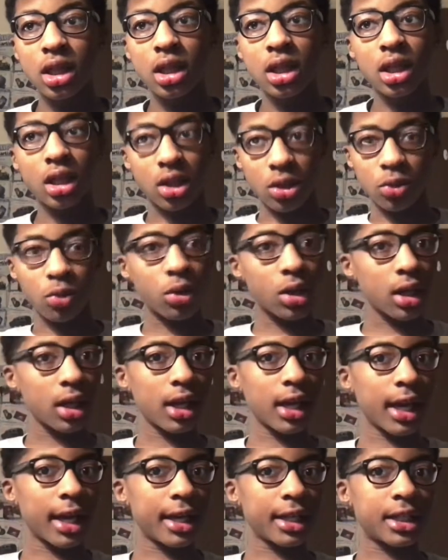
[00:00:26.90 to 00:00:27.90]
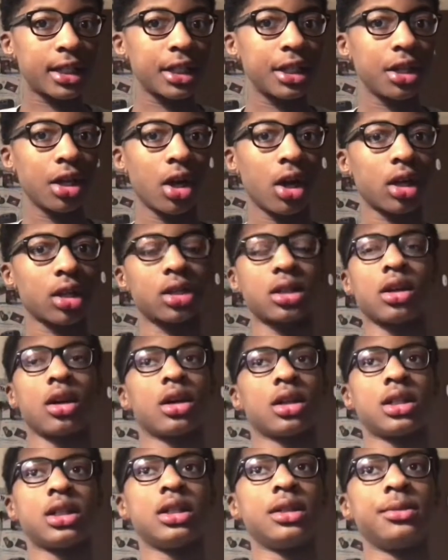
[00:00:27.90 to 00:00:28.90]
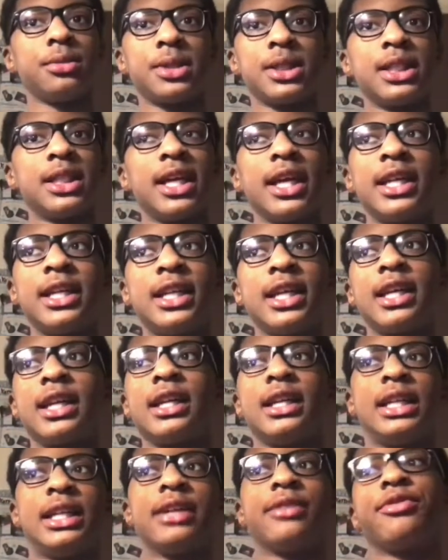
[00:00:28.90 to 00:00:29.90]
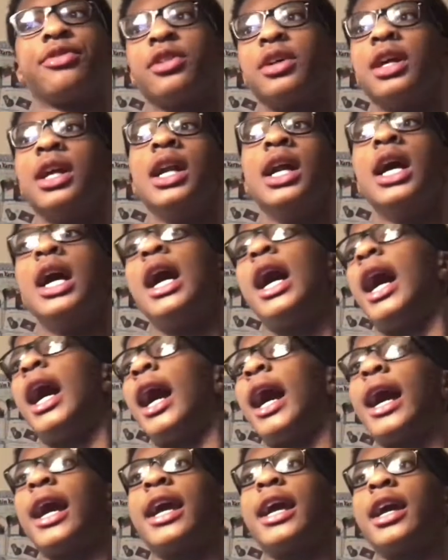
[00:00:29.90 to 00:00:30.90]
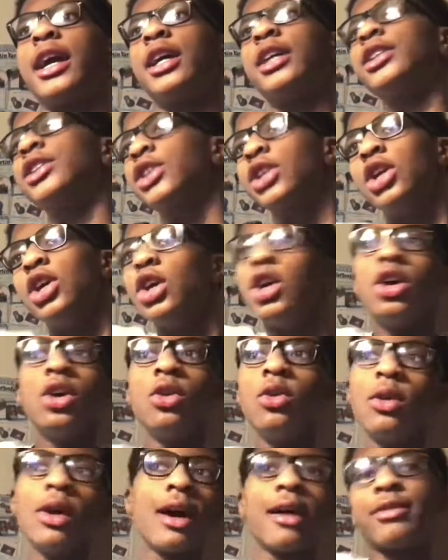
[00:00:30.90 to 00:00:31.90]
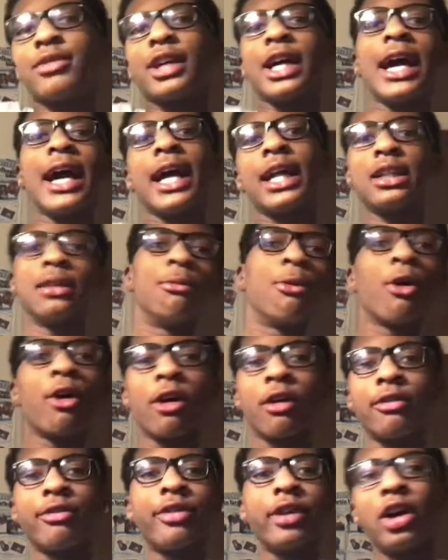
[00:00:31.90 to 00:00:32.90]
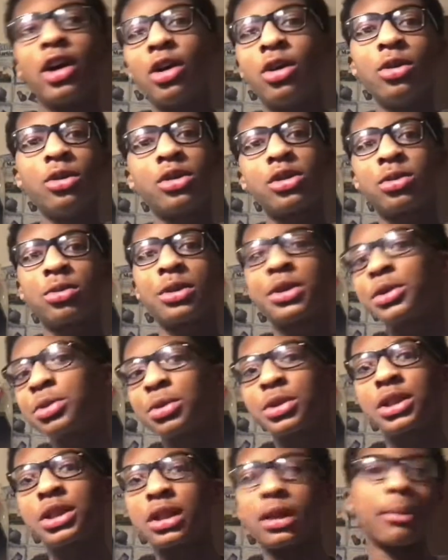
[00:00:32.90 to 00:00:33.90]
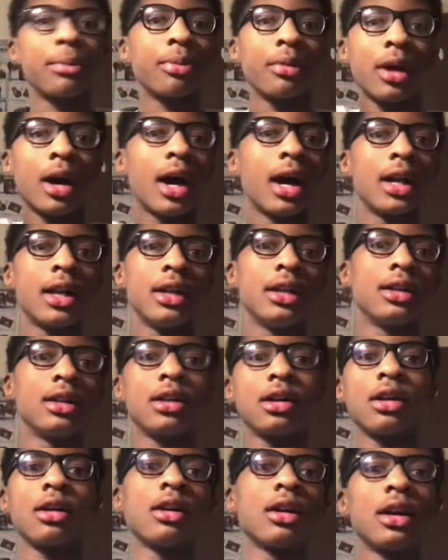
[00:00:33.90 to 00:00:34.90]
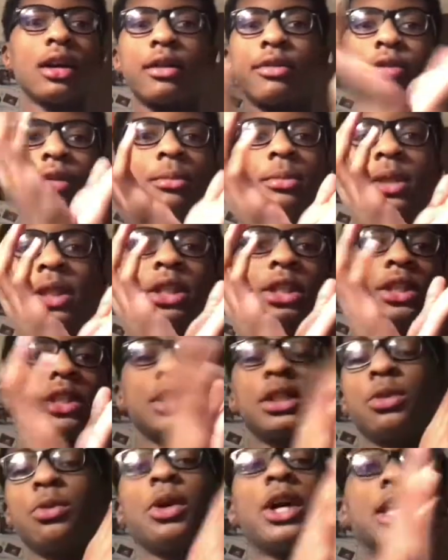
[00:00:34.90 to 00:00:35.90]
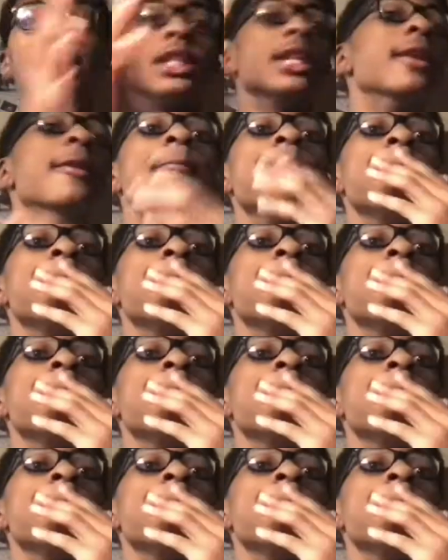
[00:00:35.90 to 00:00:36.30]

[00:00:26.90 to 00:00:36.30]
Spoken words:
the 2018 All-Star teams, and they did it different. I guess whoever had the more votes, which was LeBron and Curry from the East and the West,